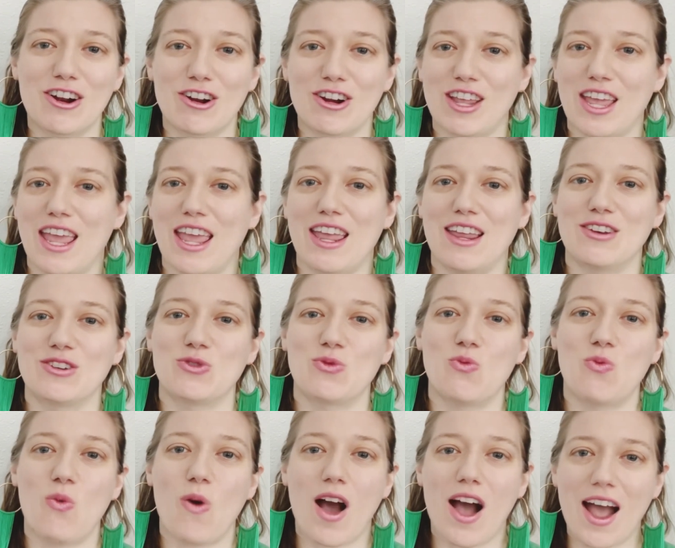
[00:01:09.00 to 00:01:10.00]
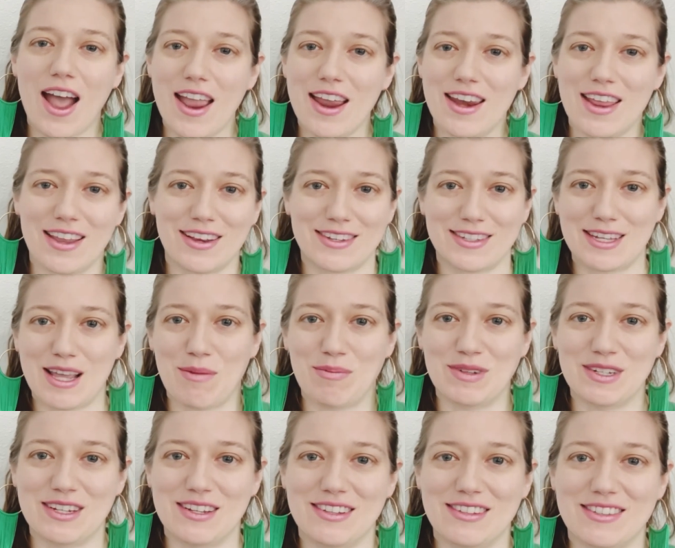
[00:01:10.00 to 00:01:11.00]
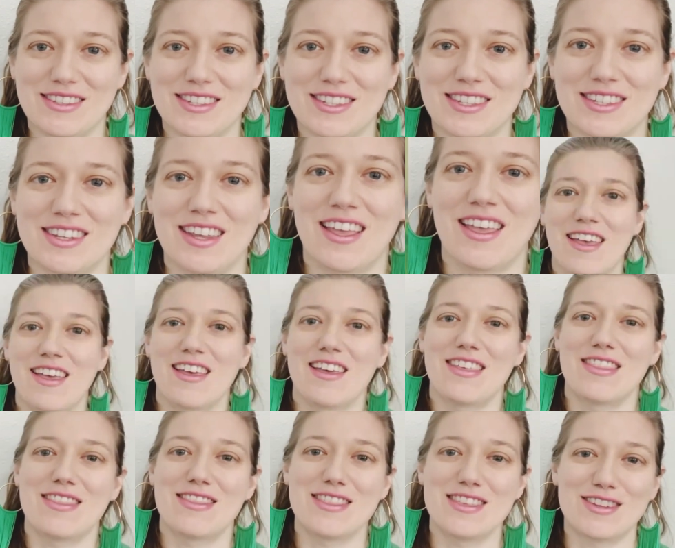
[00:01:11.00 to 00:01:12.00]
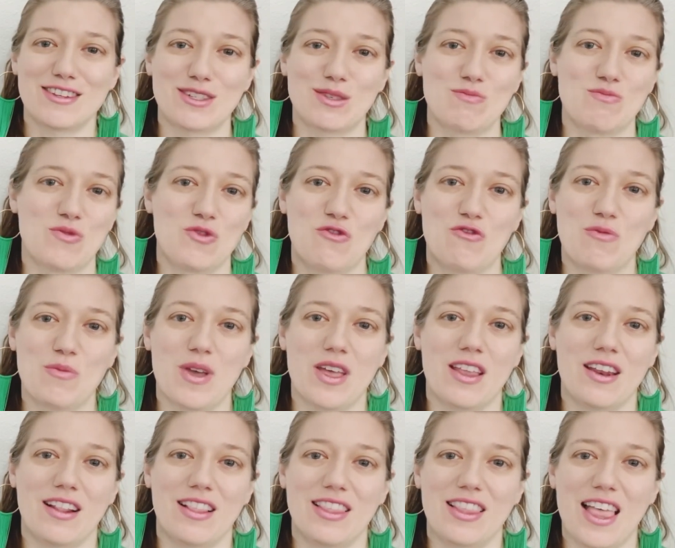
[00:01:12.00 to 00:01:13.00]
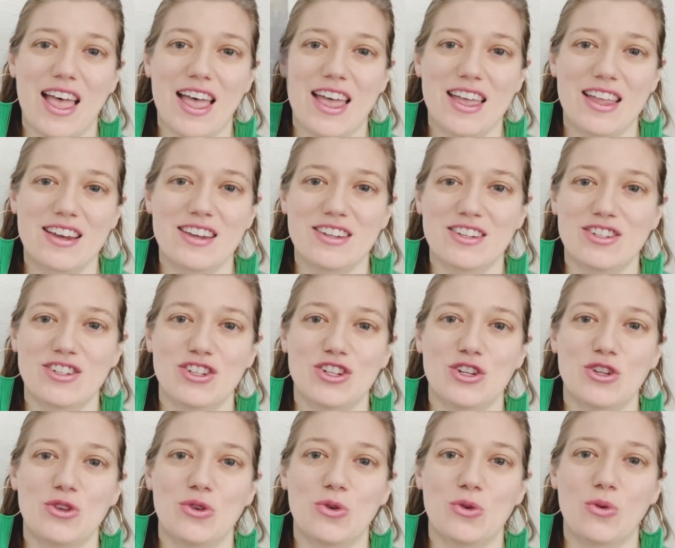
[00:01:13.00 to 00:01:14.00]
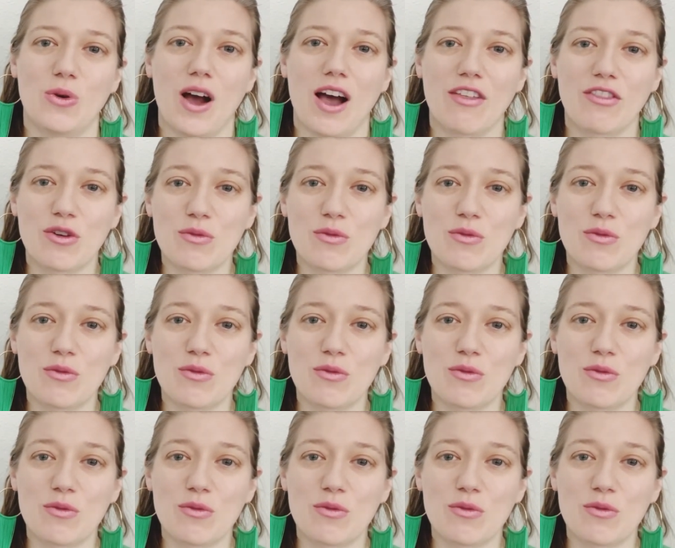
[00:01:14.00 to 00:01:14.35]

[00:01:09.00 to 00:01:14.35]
gained wide acceptance. This movement led to other